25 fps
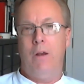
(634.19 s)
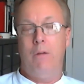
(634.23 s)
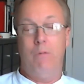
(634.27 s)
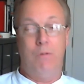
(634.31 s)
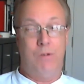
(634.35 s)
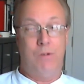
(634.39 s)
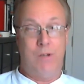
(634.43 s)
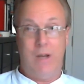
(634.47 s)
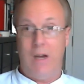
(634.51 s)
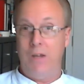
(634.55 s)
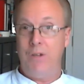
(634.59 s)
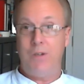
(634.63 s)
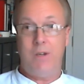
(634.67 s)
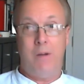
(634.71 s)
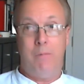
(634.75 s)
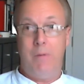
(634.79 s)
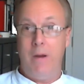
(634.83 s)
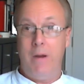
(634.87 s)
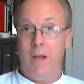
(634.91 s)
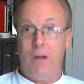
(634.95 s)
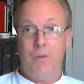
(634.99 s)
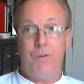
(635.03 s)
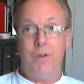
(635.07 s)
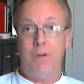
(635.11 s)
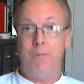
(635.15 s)
It was on
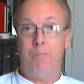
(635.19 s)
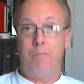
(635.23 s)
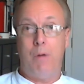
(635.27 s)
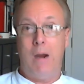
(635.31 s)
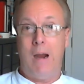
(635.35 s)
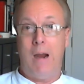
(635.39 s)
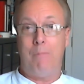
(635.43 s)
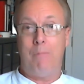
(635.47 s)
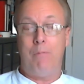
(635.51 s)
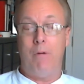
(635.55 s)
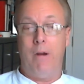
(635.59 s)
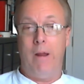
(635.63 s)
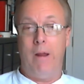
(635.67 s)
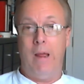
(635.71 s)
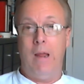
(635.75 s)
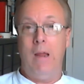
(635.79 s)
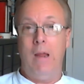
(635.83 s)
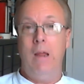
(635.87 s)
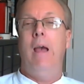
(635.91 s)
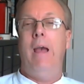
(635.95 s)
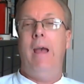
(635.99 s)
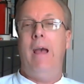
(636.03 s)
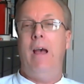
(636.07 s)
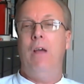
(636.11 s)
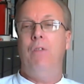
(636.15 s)
somebody else's property,
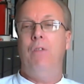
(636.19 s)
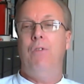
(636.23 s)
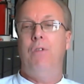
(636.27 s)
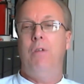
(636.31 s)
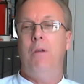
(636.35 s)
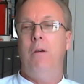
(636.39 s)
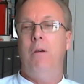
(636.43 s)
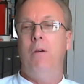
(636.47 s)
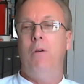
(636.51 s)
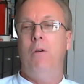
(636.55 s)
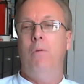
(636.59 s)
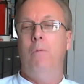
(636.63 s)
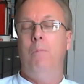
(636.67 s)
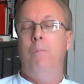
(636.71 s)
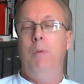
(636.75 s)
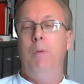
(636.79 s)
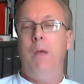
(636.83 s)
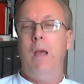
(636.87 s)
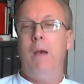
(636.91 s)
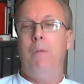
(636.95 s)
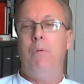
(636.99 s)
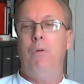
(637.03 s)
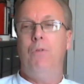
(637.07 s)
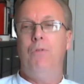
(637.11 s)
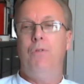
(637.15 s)
and to
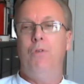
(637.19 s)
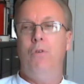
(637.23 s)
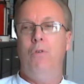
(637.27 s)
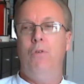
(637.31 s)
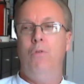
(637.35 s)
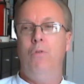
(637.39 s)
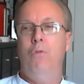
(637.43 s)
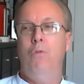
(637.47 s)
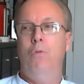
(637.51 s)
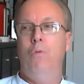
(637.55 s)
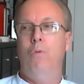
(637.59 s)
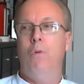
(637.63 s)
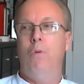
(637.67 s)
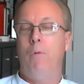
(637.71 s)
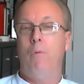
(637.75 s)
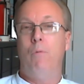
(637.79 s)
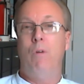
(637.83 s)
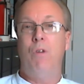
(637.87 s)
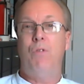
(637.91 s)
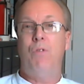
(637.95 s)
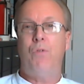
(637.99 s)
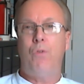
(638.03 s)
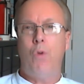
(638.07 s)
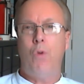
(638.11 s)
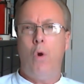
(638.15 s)
be able to
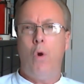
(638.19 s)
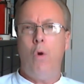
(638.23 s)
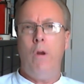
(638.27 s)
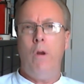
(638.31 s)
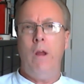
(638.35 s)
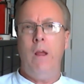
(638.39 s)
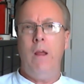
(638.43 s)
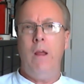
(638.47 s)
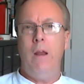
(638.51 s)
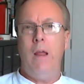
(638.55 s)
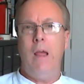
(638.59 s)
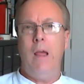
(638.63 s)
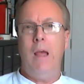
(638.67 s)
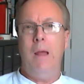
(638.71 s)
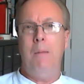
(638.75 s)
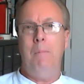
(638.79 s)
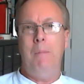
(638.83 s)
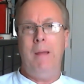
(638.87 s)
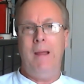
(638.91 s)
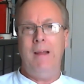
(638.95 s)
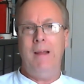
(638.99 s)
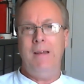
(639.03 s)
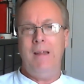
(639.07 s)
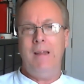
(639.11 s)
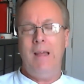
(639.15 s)
restore it and
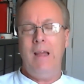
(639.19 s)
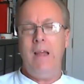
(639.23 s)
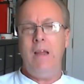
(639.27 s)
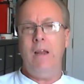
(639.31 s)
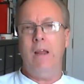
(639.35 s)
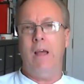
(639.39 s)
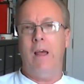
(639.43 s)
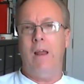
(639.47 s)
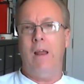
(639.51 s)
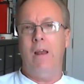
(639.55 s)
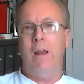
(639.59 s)
maintain it.